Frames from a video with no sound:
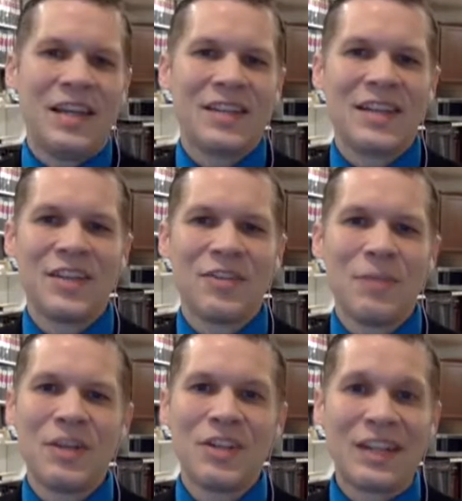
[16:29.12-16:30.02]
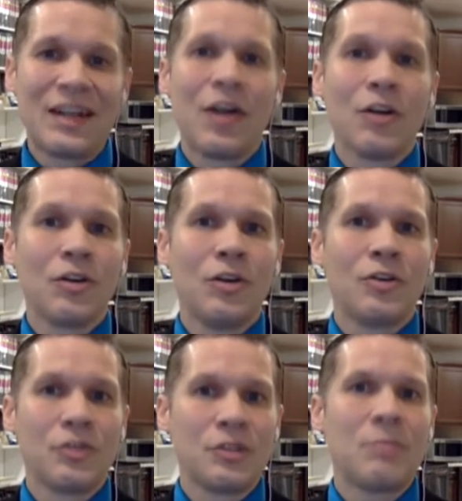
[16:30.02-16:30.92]
Yes, as you mentioned, in our
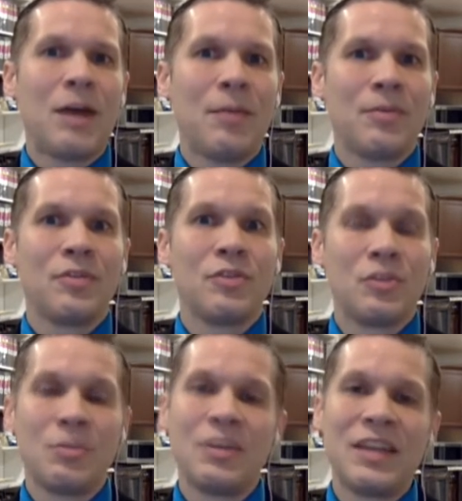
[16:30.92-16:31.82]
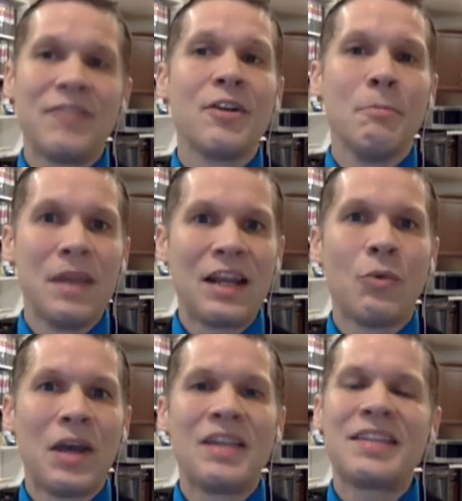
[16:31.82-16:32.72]
culture, it's popular to believe there are many
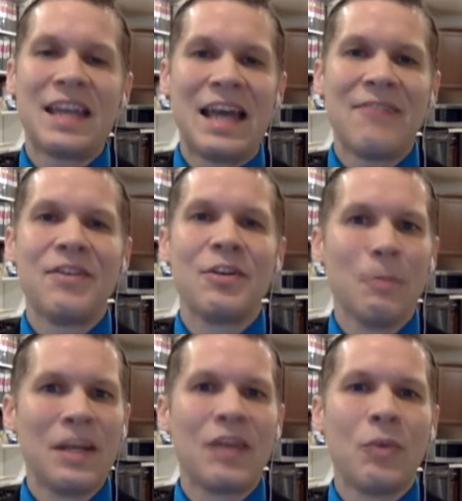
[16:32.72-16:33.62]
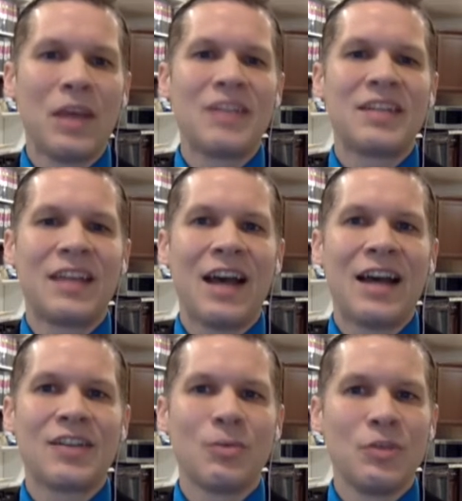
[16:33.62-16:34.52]
ways to heaven or many ways to
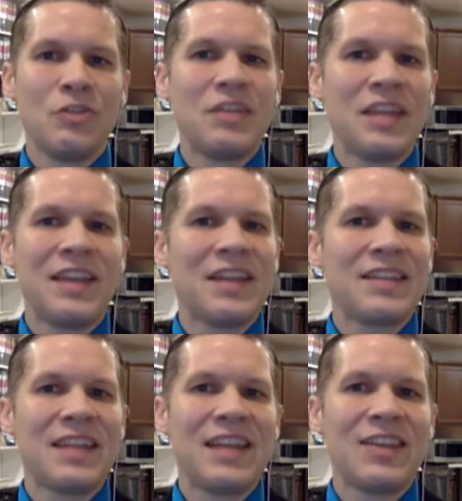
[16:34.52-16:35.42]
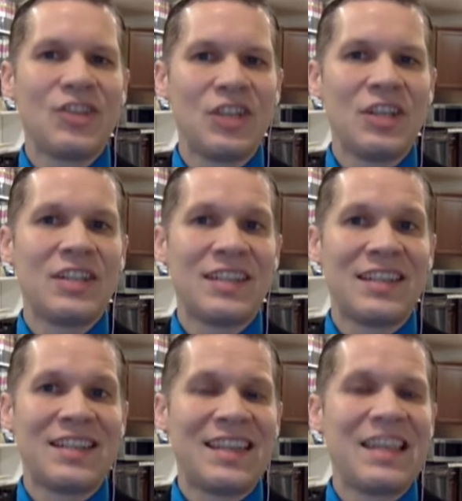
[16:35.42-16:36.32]
God. So when you take that stand that Jesus
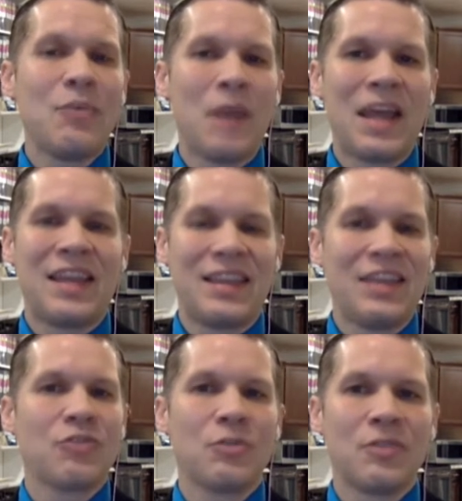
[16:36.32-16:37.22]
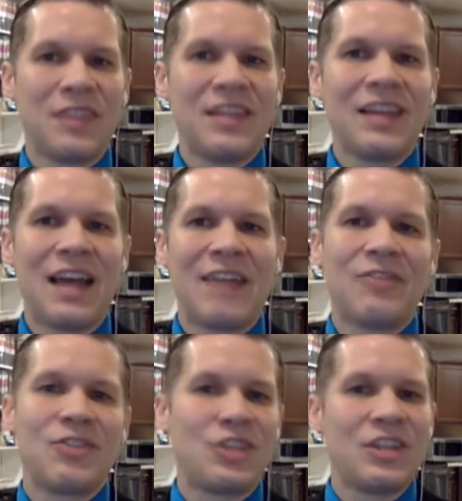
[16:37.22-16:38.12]
is the way, the truth, the
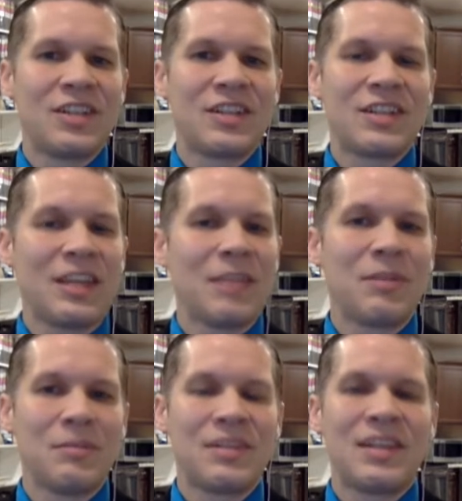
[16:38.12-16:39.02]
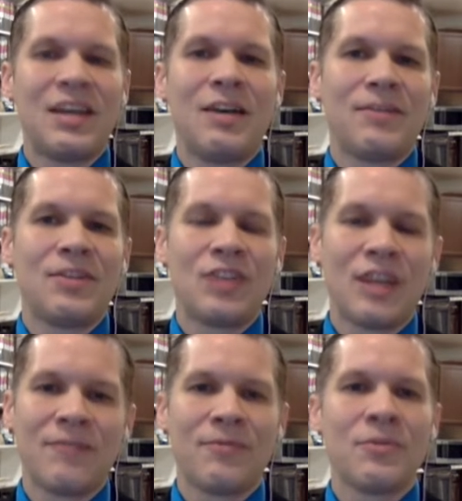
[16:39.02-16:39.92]
life, as Jesus claimed himself in
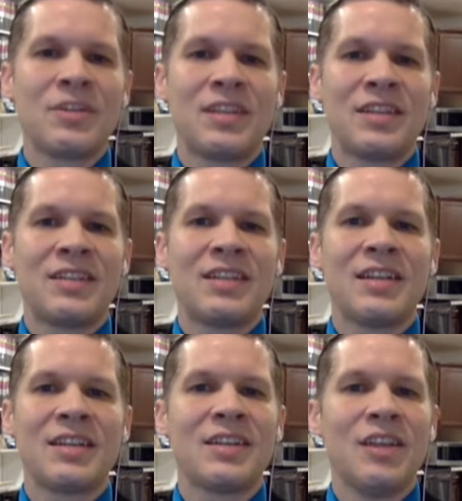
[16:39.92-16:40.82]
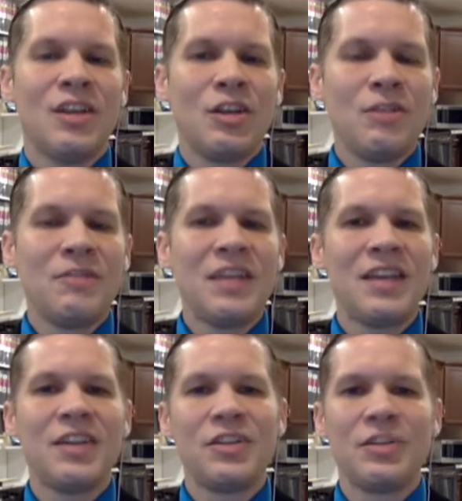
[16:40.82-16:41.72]
John 14, 6, you've
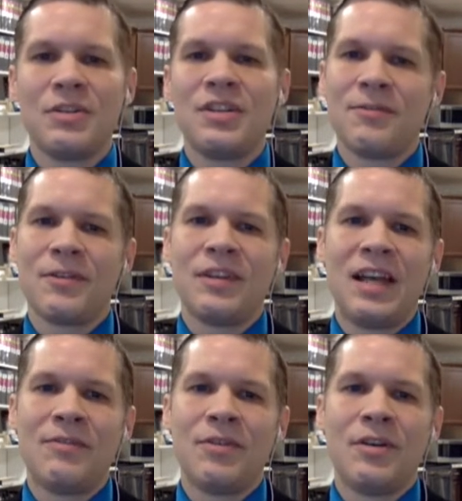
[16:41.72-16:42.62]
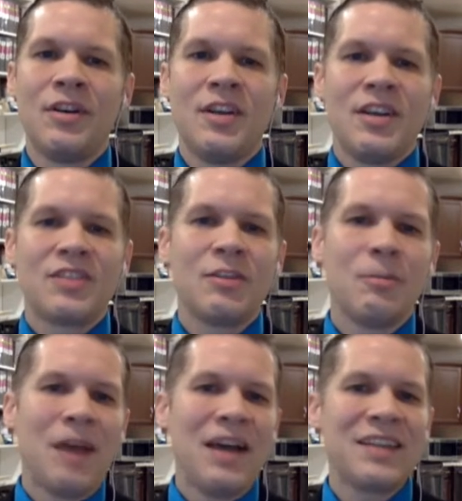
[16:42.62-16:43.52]
taken it to a different level. So
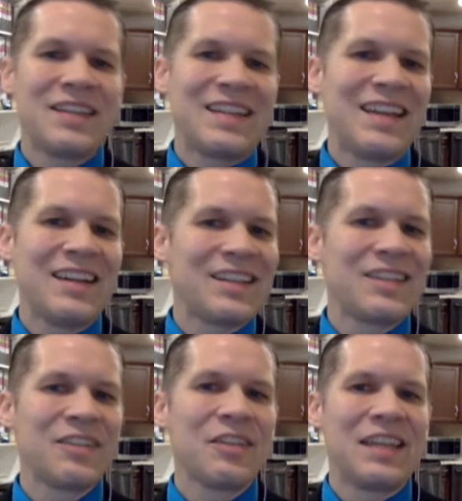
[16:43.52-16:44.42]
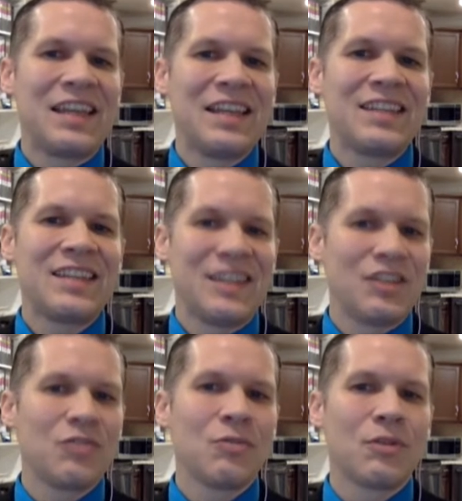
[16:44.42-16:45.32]
the bias is not necessarily against the
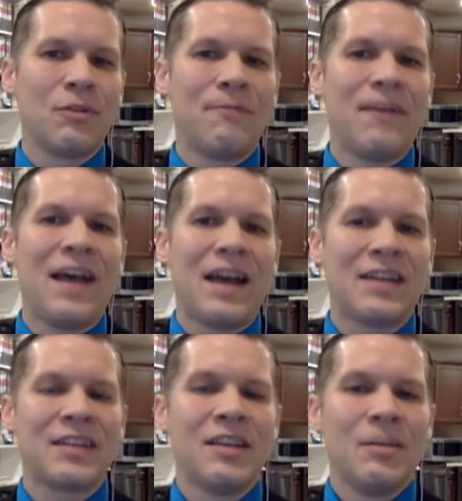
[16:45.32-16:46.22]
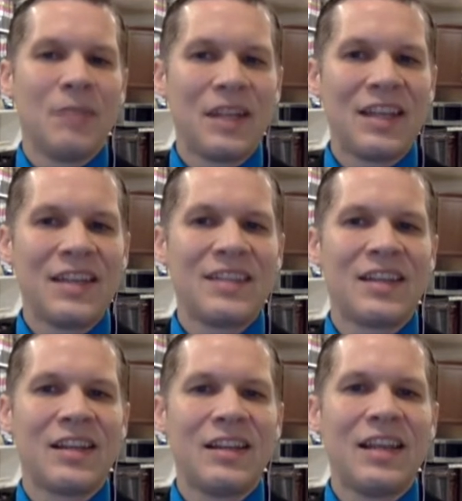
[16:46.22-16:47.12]
historical facts, but against
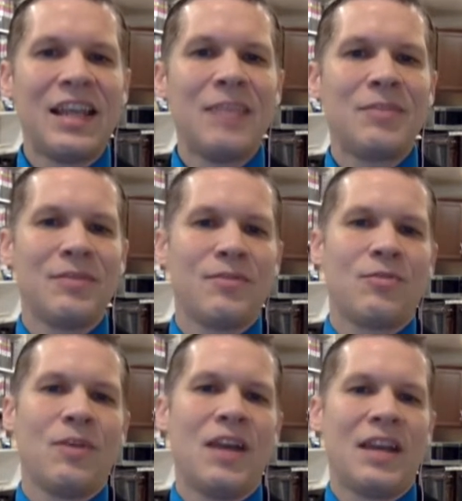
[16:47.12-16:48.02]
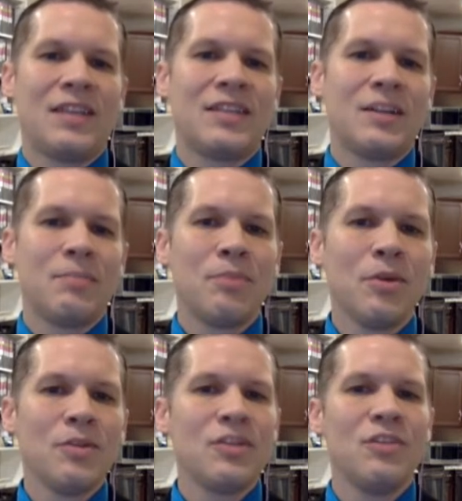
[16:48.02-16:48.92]
the claims of Christ. And a
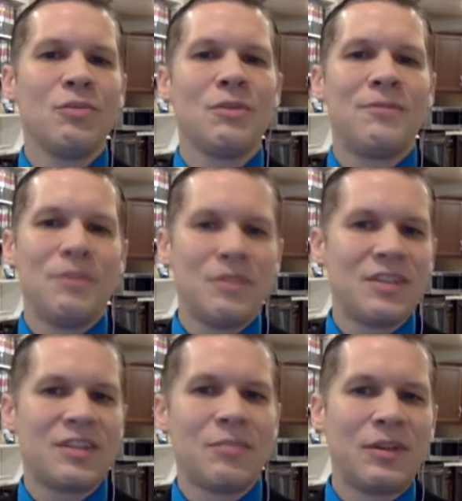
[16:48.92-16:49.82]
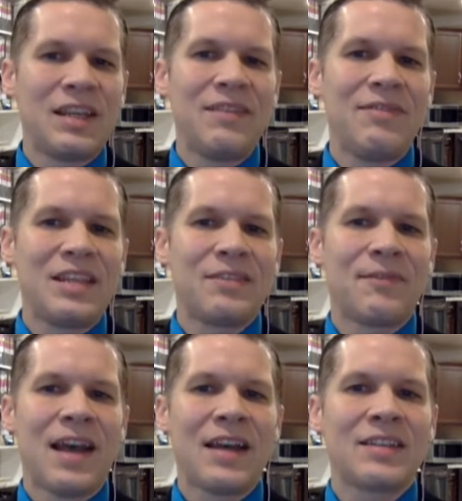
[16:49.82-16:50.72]
person who refuses to believe these
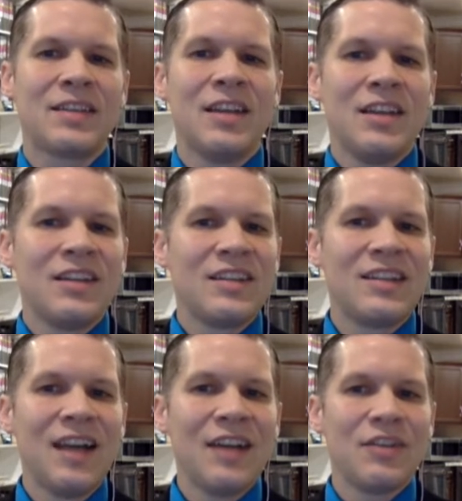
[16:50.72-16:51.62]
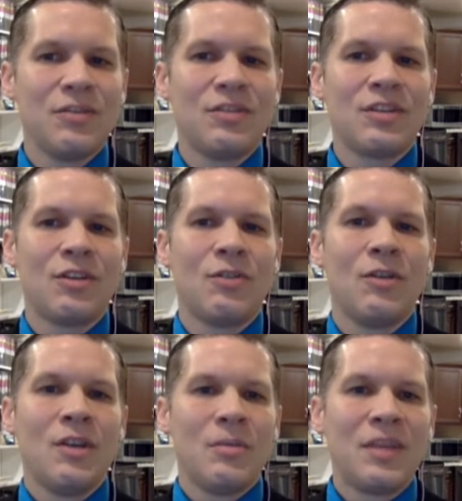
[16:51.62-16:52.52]
facts does not do
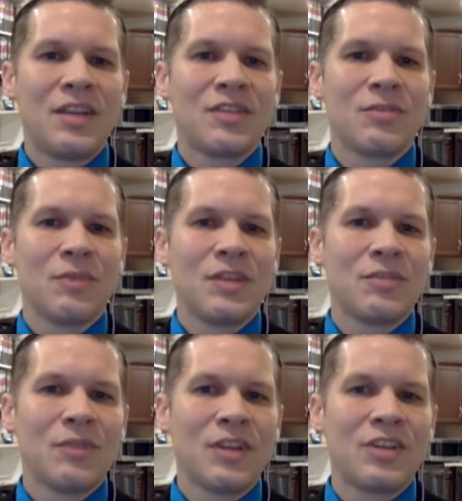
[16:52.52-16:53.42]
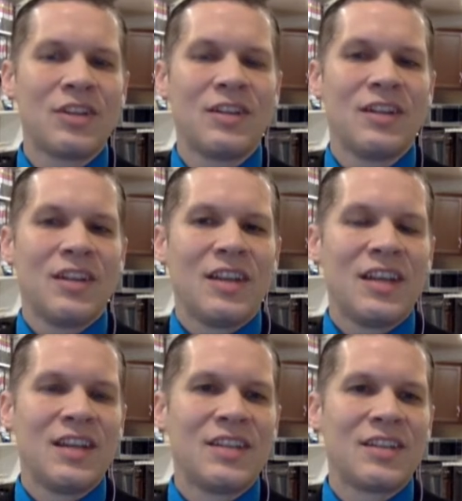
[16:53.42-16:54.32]
so because the resurrection
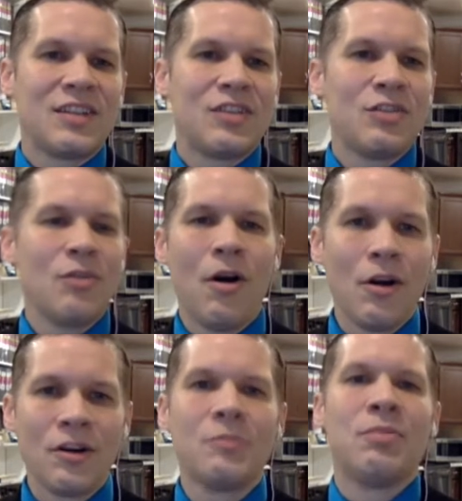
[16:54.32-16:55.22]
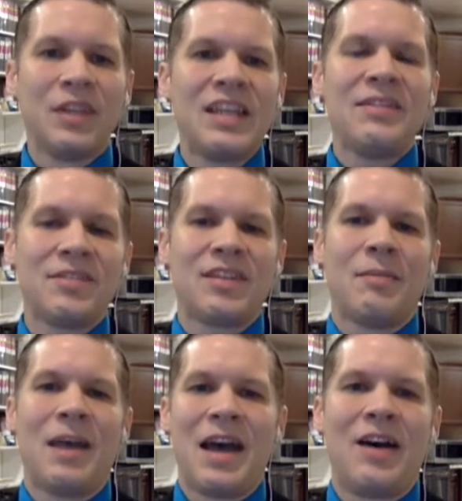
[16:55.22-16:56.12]
is too hard to believe
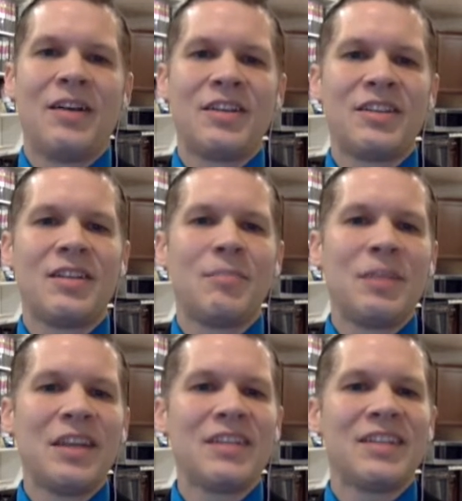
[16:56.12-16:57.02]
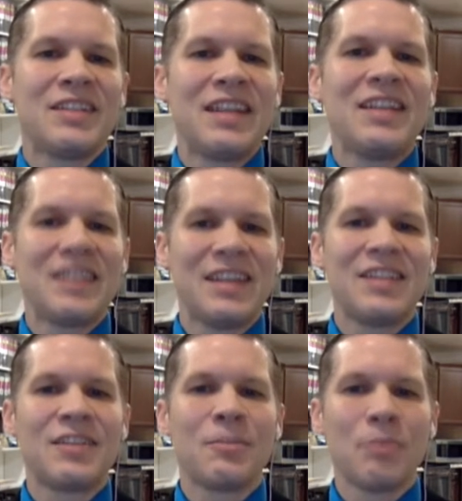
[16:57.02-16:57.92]
somehow. It's because it stands
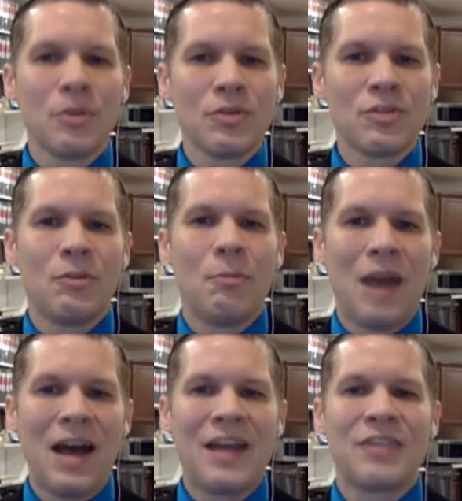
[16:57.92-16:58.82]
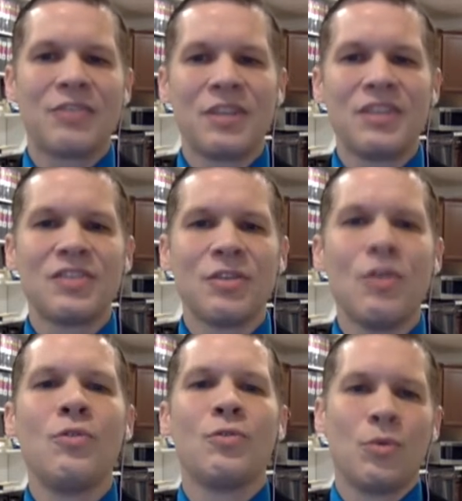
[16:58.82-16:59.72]
against their personal bias or against
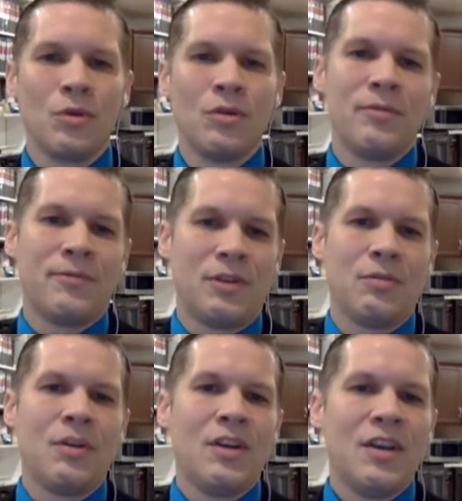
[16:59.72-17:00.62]
their own worldview.